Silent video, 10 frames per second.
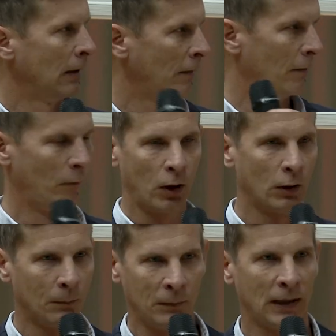data
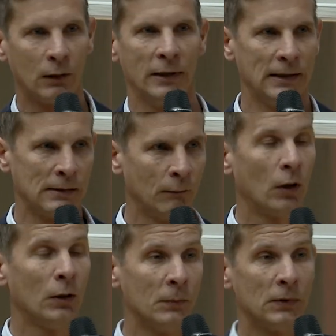
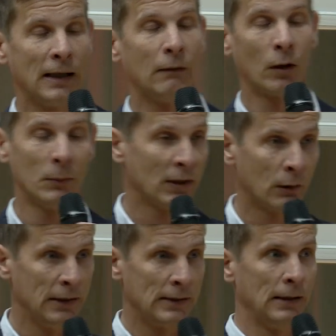volumes
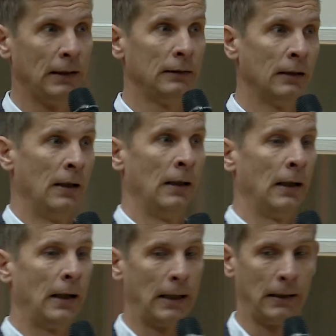increasing,
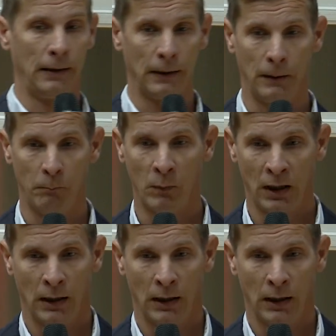and